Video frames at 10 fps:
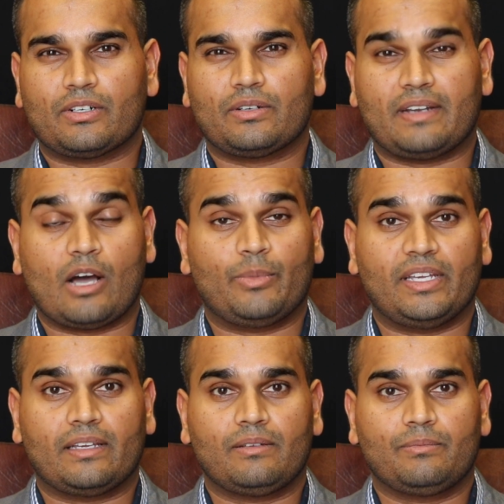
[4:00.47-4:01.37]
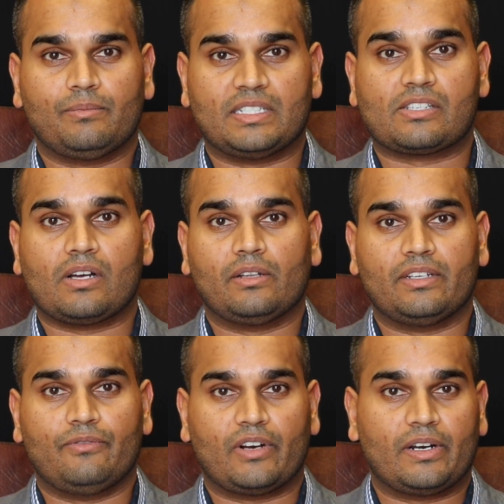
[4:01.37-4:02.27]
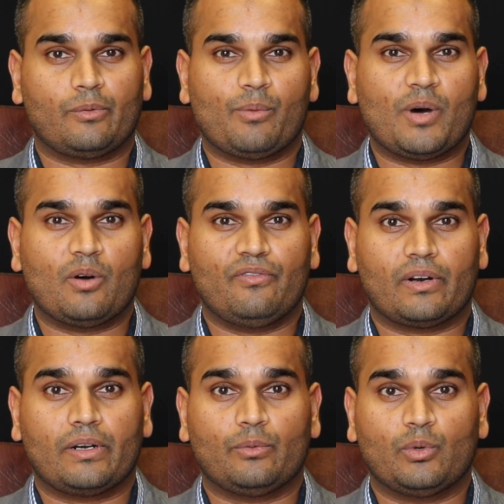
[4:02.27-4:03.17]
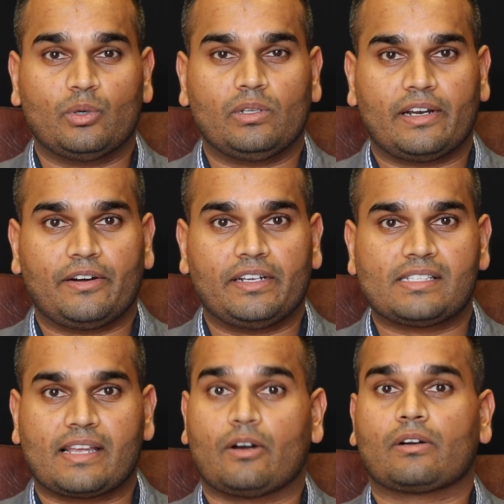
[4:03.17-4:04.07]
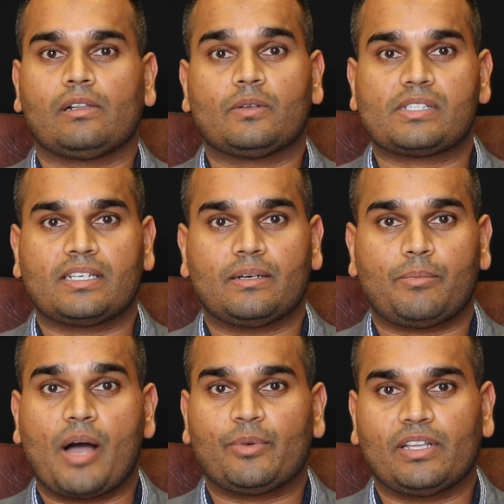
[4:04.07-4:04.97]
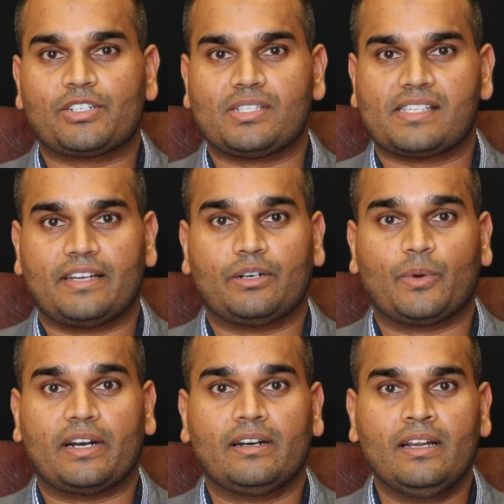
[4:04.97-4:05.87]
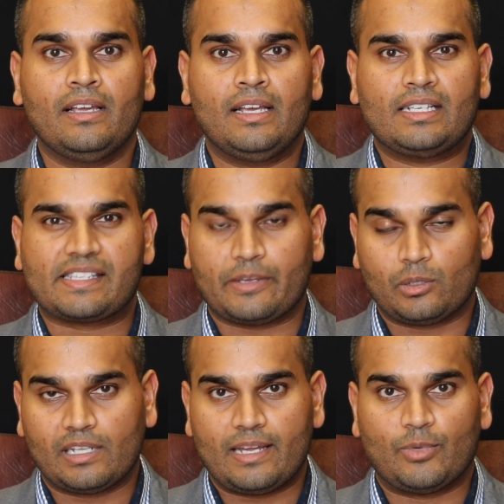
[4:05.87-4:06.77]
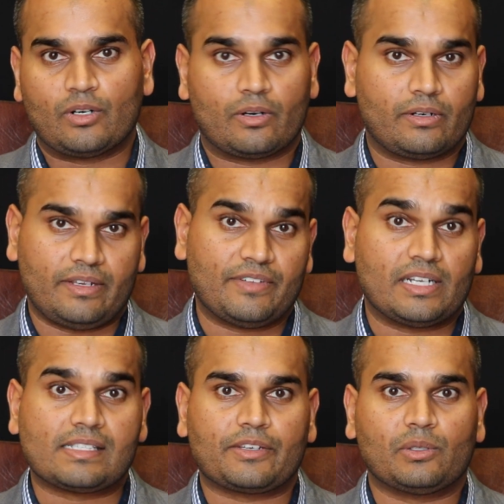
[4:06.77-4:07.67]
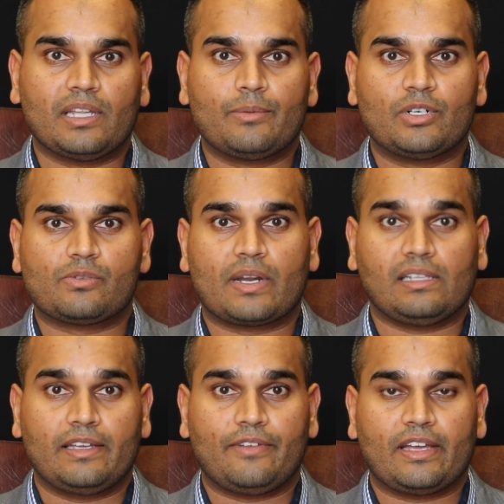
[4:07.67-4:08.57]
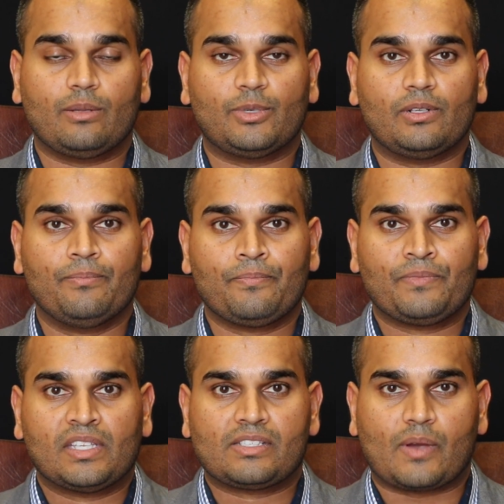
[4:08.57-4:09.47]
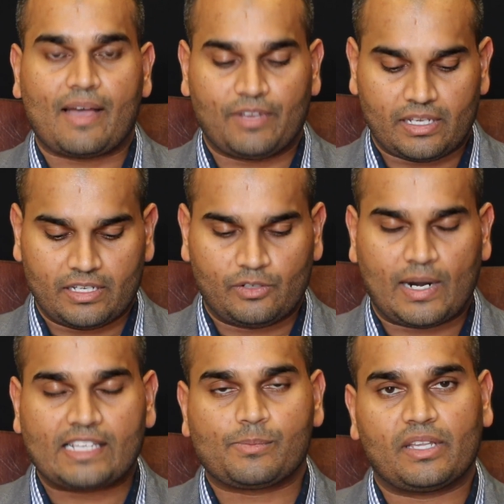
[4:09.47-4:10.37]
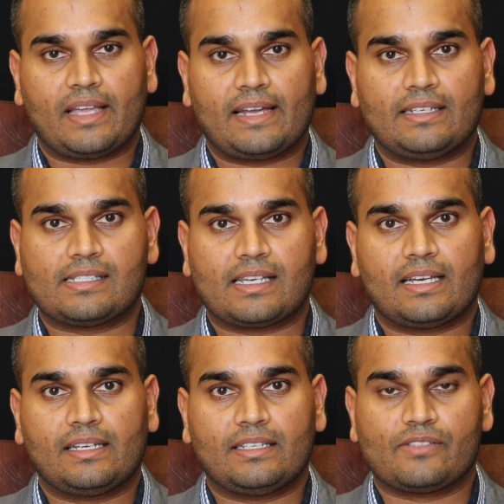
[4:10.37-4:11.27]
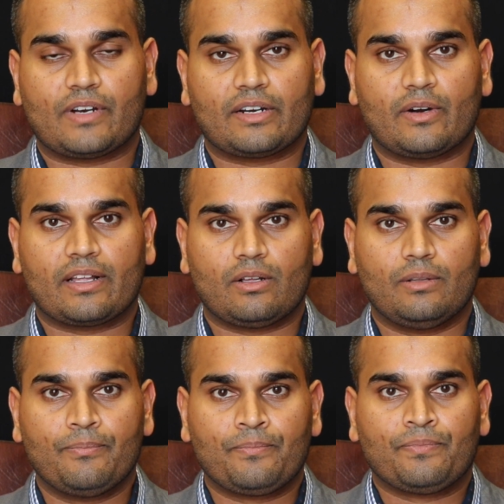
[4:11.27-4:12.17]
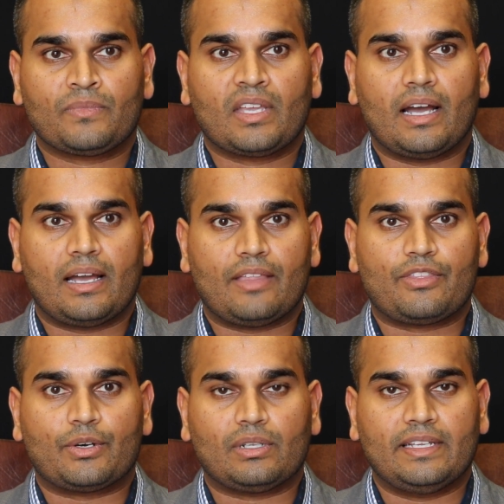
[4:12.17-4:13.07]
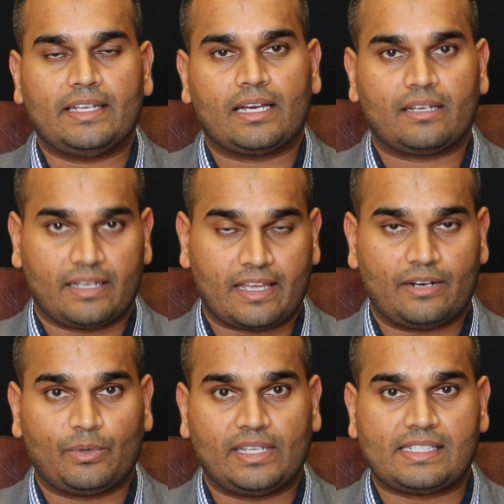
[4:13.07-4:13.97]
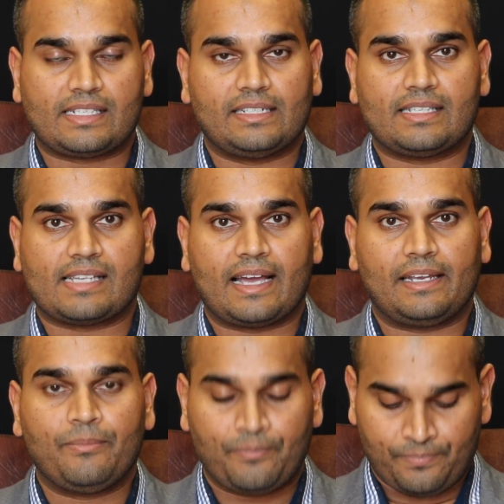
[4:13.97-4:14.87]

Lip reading: are now being installed in very remote, very rural areas that aren't close to a population center where skilled labor or even unskilled labor is readily available. So having a good grasp on that is very critical. And thirdly, again, relates to design.